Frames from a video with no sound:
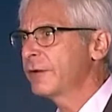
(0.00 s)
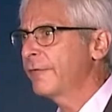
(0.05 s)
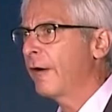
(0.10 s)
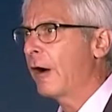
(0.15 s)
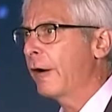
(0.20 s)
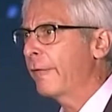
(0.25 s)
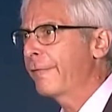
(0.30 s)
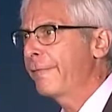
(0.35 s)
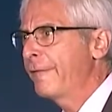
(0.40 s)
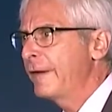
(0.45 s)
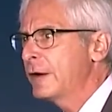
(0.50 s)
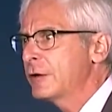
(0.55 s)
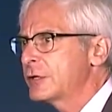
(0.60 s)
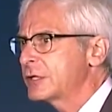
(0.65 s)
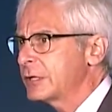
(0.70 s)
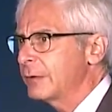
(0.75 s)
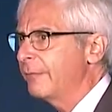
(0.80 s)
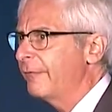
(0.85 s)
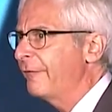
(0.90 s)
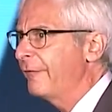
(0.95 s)
of our
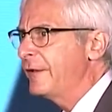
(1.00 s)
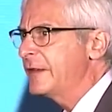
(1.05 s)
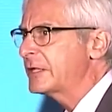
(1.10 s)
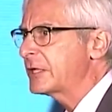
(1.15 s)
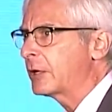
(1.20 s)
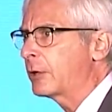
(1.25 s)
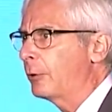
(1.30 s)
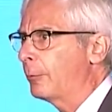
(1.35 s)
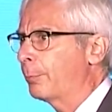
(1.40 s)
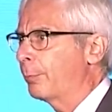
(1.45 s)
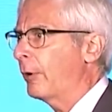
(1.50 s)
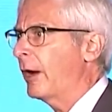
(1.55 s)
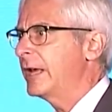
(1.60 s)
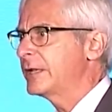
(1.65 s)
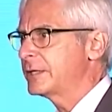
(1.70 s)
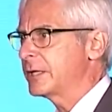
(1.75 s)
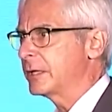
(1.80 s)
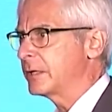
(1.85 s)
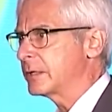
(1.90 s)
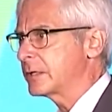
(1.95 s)
fearsome physical
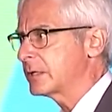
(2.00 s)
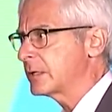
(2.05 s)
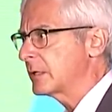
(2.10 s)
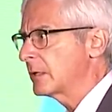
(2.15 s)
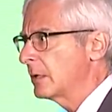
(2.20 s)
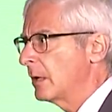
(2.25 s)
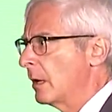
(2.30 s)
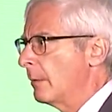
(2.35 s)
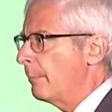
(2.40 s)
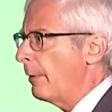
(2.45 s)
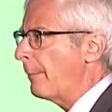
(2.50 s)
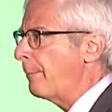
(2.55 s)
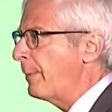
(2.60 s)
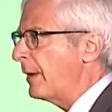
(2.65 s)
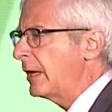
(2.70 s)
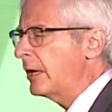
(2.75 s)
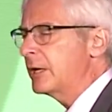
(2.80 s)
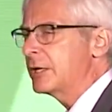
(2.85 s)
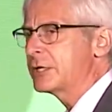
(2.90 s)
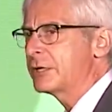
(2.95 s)
presence, but
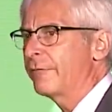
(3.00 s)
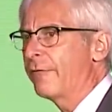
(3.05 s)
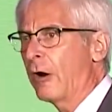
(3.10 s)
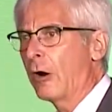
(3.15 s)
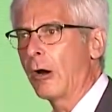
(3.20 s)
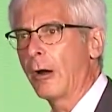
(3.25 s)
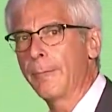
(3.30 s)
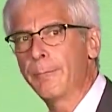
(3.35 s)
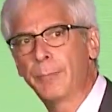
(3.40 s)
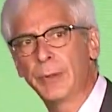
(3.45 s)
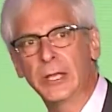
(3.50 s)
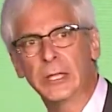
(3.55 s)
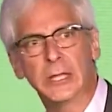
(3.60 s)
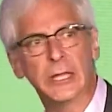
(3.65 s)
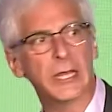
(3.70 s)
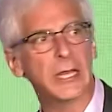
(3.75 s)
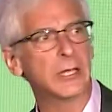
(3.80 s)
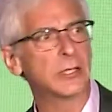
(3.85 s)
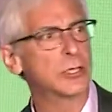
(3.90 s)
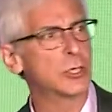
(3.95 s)
because of our
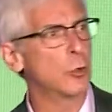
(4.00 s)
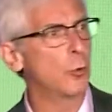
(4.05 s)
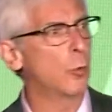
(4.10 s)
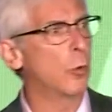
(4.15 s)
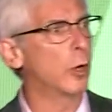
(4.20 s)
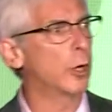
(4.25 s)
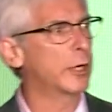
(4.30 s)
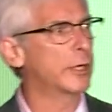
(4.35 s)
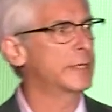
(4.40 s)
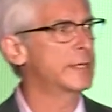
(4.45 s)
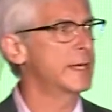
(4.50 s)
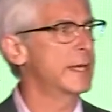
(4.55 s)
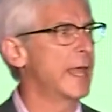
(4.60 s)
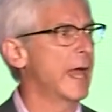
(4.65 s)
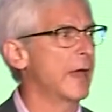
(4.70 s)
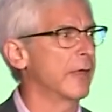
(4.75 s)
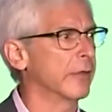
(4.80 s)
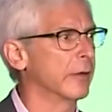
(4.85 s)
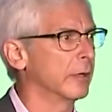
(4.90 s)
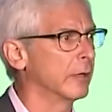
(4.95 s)
ability to work
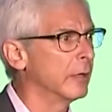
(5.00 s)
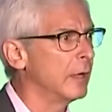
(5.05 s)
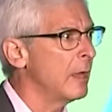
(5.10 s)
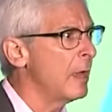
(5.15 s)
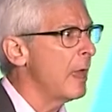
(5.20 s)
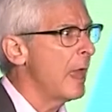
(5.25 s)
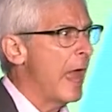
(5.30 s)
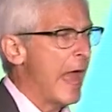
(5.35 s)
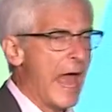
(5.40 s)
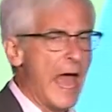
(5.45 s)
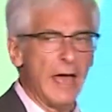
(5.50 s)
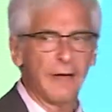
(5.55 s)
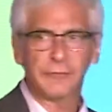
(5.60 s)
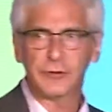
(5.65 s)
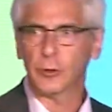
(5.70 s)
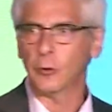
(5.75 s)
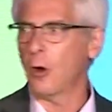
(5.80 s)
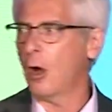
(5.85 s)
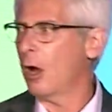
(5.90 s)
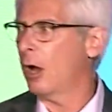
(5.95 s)
together.
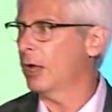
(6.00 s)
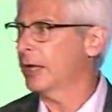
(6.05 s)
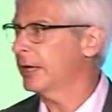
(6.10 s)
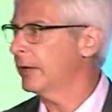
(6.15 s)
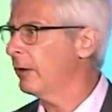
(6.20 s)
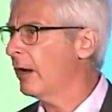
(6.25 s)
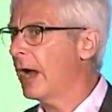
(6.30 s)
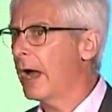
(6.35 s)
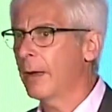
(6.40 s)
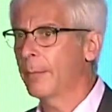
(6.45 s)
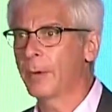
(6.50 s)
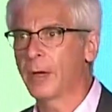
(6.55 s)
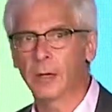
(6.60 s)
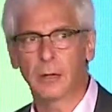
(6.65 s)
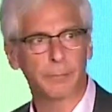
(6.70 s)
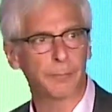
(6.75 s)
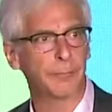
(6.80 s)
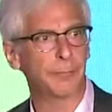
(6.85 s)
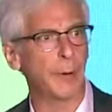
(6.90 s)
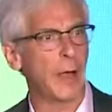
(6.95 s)
After all, here I'm
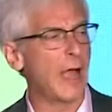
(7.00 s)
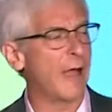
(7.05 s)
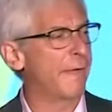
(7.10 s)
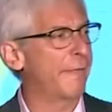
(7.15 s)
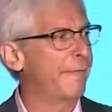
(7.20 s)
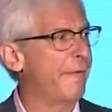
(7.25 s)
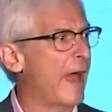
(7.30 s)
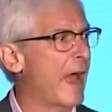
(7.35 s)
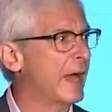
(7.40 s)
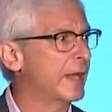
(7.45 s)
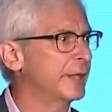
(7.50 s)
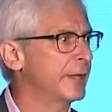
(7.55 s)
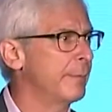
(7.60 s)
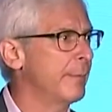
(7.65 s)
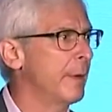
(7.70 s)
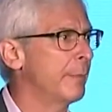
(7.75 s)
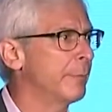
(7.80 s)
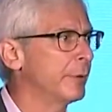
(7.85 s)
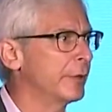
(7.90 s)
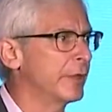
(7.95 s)
a faculty
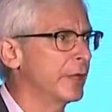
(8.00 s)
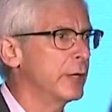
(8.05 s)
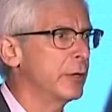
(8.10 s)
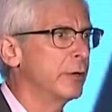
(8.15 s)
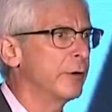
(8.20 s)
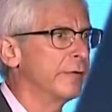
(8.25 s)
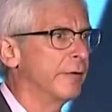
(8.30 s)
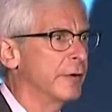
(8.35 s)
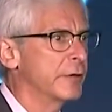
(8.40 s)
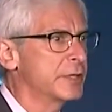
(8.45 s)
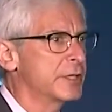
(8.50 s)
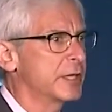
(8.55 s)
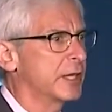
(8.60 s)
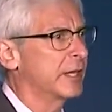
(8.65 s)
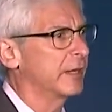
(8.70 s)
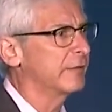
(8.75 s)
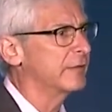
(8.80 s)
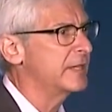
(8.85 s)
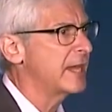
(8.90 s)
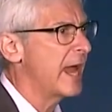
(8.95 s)
member at the
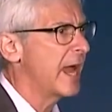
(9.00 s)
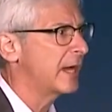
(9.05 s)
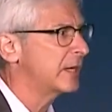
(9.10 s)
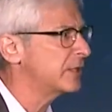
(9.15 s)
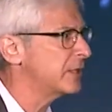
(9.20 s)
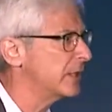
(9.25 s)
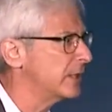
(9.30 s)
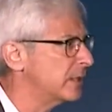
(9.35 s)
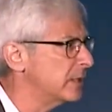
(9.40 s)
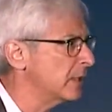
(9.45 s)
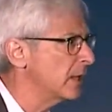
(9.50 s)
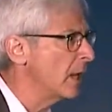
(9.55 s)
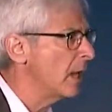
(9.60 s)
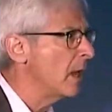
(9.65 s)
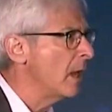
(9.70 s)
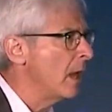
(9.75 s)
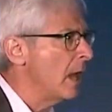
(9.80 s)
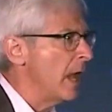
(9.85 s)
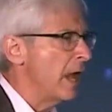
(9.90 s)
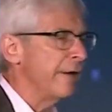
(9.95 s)
University of Texas.
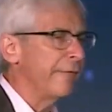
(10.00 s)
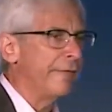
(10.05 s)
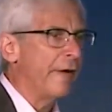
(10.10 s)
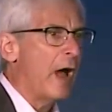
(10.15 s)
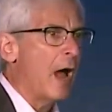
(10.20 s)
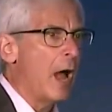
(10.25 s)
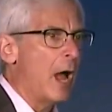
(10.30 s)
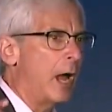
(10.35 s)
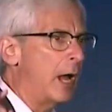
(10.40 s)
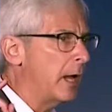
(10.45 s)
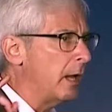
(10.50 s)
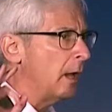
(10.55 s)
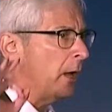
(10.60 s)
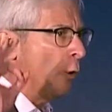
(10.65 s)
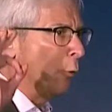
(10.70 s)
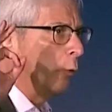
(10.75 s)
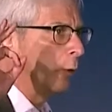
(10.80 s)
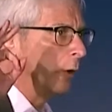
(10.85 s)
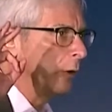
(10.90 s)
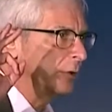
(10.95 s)
If I
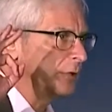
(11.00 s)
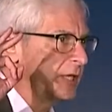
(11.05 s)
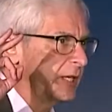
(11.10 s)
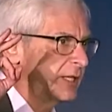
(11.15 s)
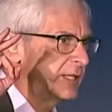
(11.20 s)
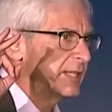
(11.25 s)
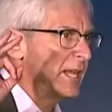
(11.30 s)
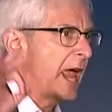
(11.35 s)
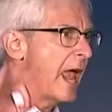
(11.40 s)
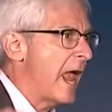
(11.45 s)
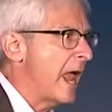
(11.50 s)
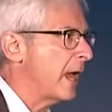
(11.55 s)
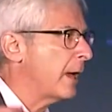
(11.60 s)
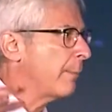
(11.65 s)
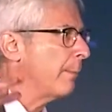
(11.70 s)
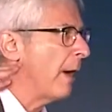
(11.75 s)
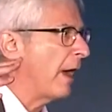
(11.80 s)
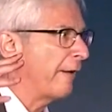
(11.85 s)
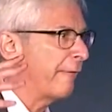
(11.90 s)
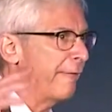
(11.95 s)
were to take
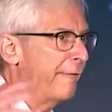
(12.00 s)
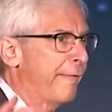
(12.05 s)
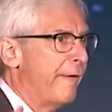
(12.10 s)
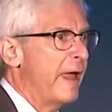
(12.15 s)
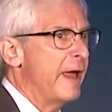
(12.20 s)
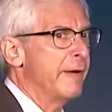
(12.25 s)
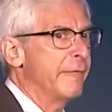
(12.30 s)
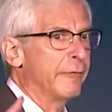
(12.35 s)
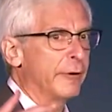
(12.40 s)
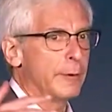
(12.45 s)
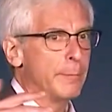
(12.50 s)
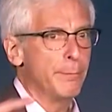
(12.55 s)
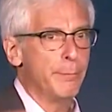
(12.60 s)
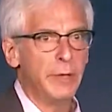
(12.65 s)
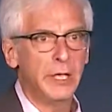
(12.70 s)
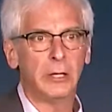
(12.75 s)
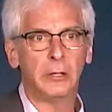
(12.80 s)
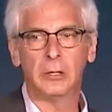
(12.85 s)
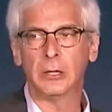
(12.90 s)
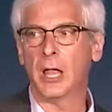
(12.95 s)
my favorite
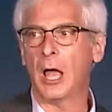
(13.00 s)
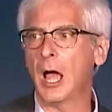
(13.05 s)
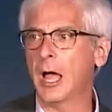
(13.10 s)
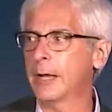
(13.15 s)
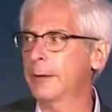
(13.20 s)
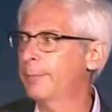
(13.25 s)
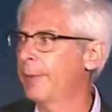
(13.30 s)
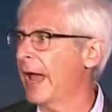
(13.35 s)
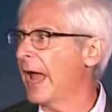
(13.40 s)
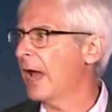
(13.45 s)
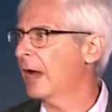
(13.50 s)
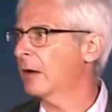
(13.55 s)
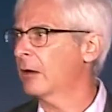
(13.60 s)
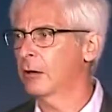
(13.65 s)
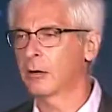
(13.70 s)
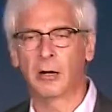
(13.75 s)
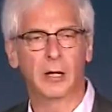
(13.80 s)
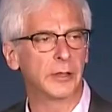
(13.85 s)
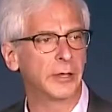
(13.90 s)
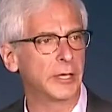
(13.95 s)
middle
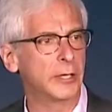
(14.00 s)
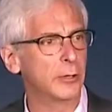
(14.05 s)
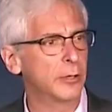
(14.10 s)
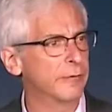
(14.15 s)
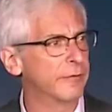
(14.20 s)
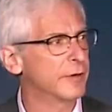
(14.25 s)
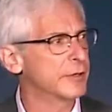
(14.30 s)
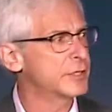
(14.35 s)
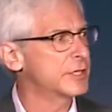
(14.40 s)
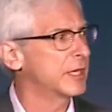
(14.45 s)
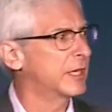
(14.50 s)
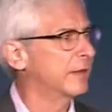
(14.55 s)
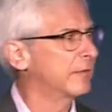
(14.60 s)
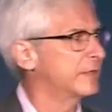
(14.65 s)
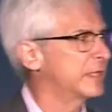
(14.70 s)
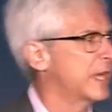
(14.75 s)
linebacker on the University of